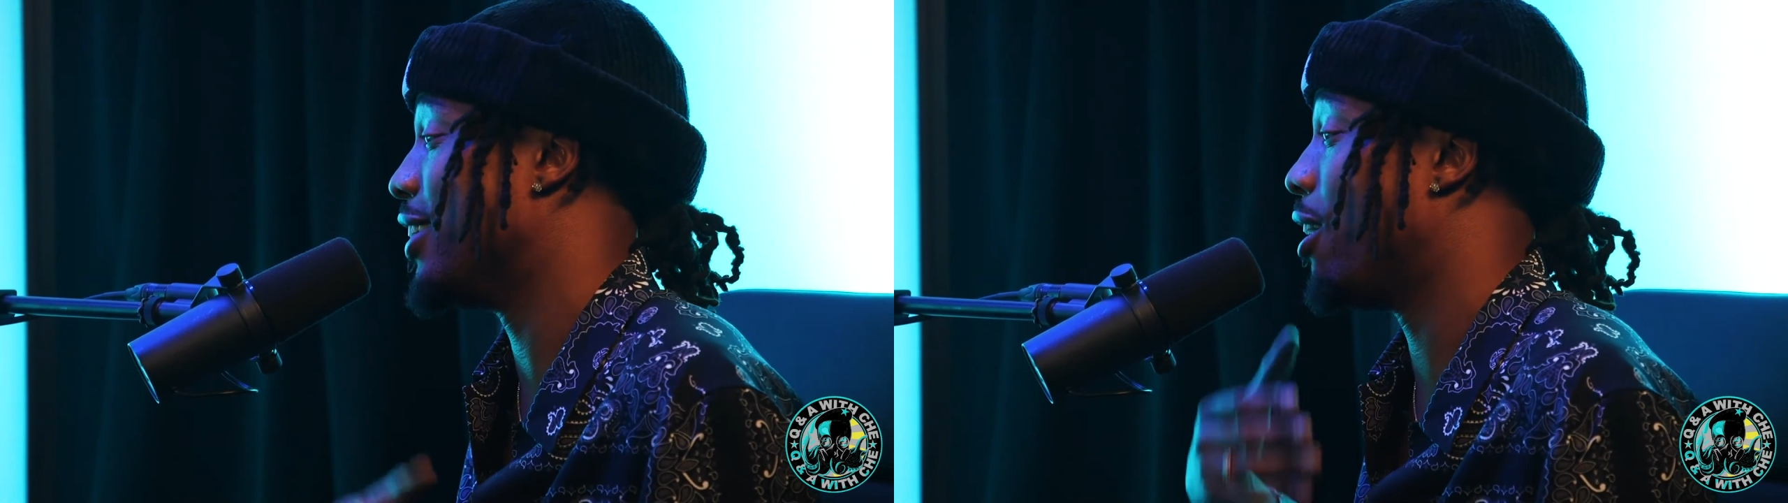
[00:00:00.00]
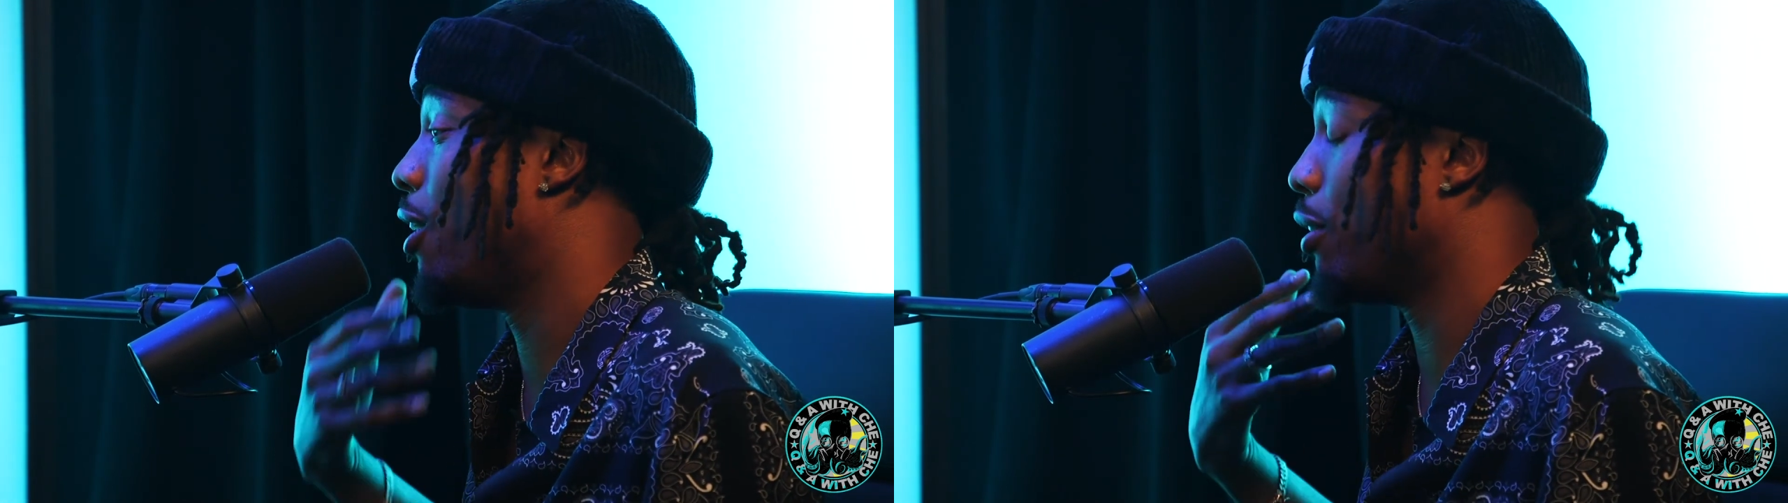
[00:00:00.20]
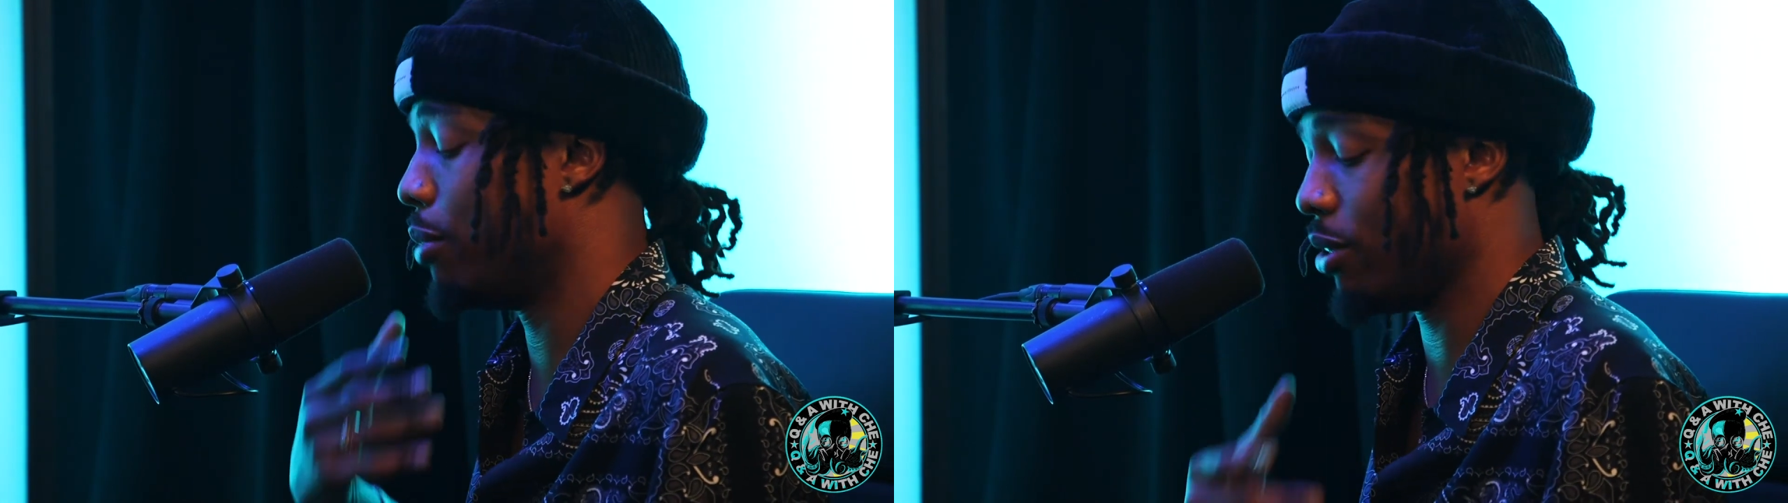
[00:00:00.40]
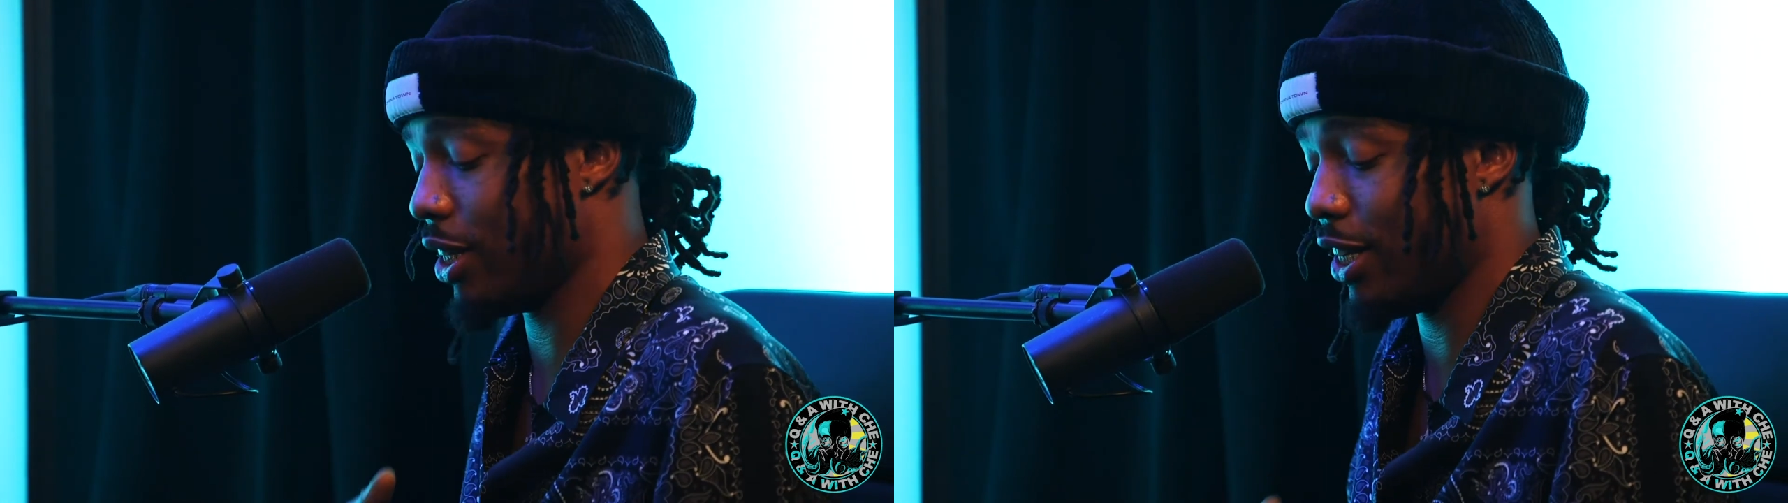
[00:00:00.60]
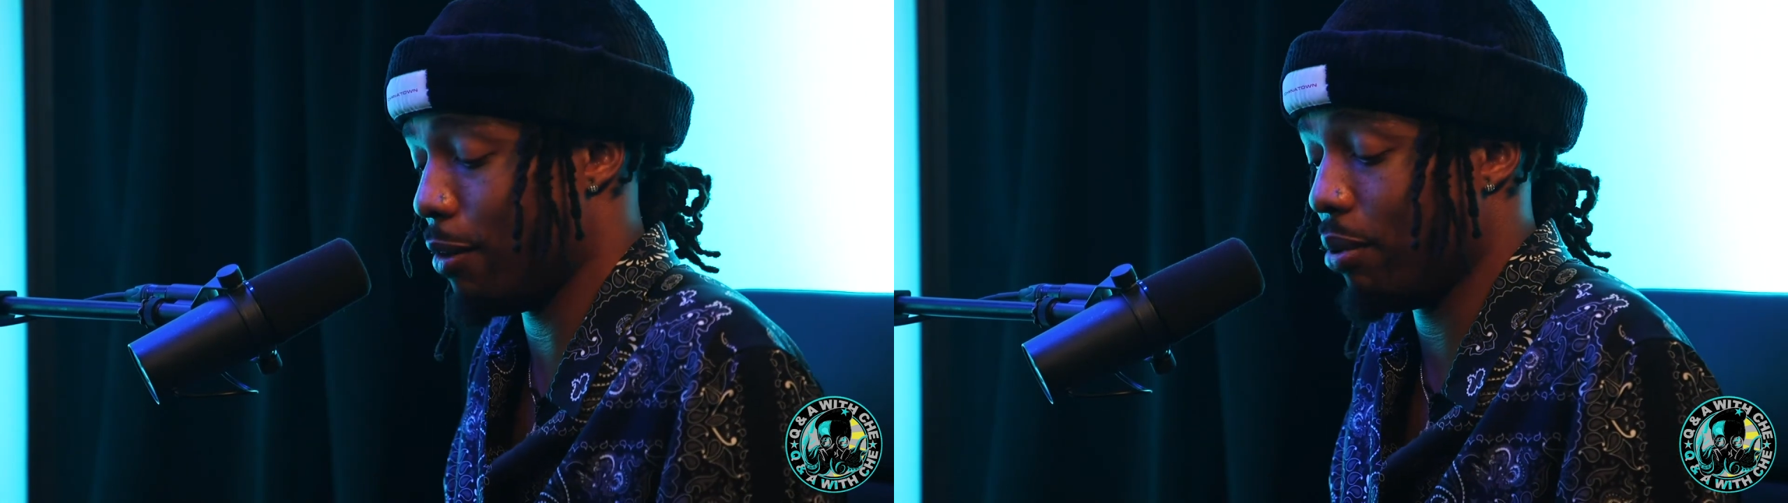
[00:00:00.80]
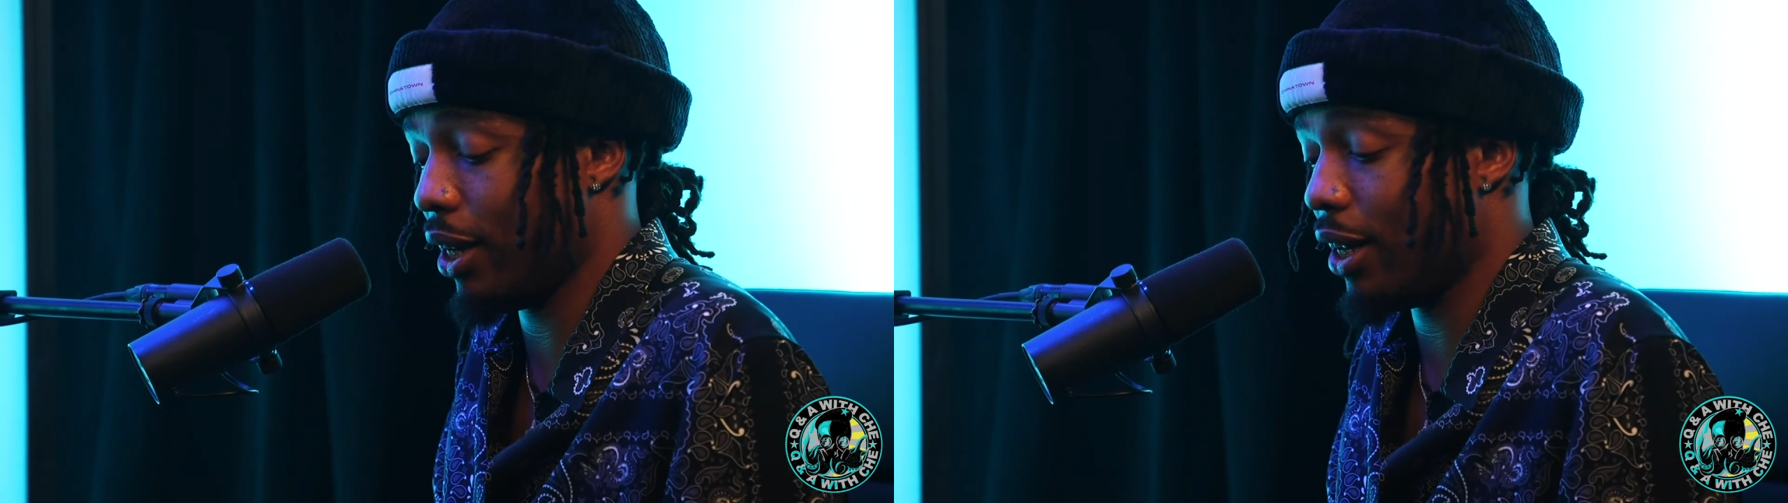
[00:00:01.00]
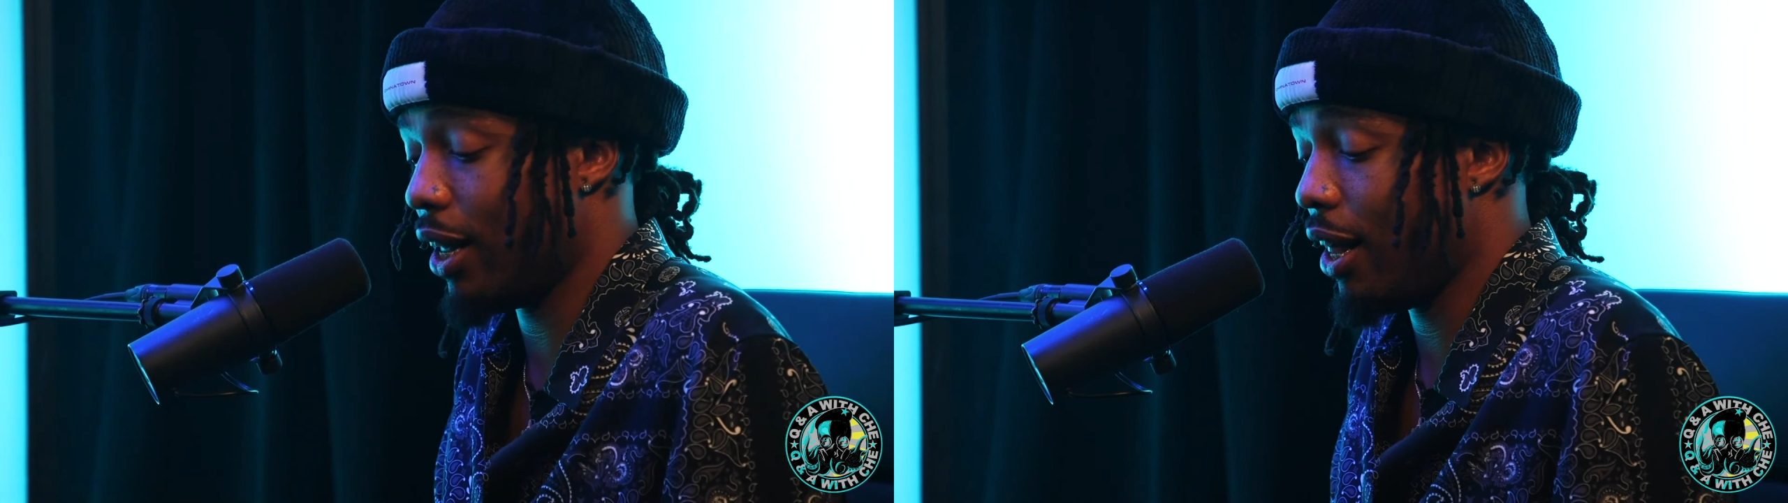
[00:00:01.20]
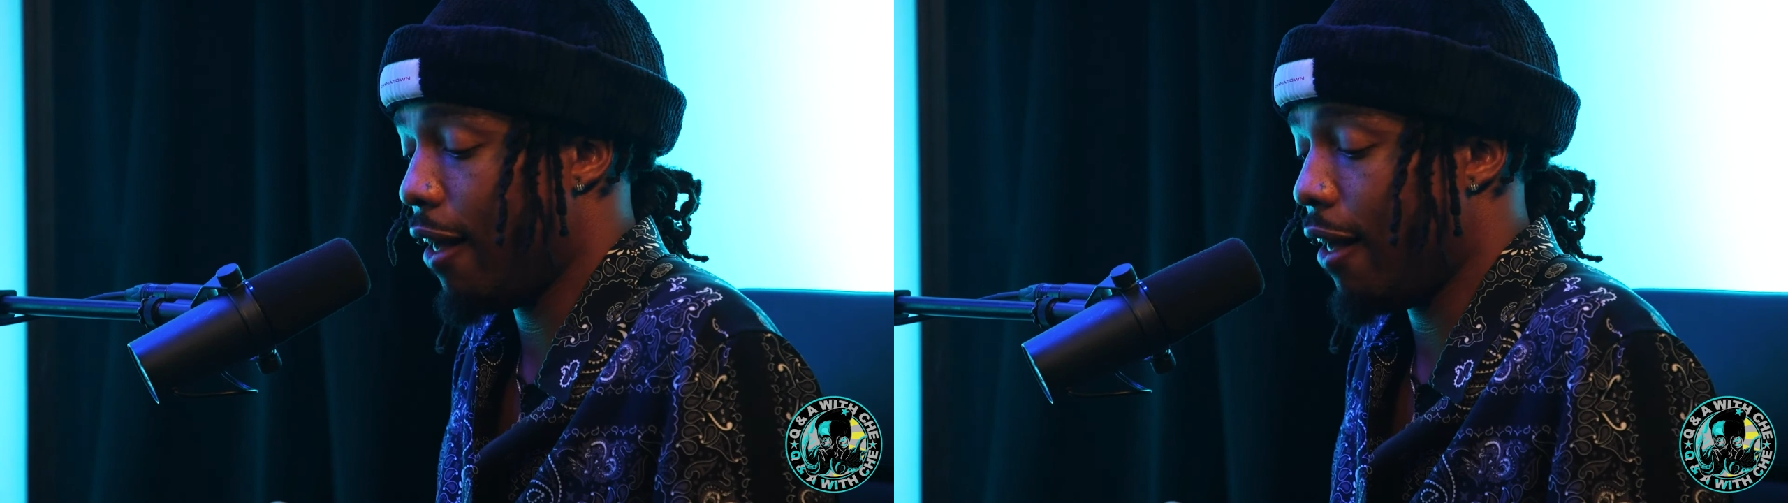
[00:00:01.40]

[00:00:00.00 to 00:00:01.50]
Just all the music because they would play.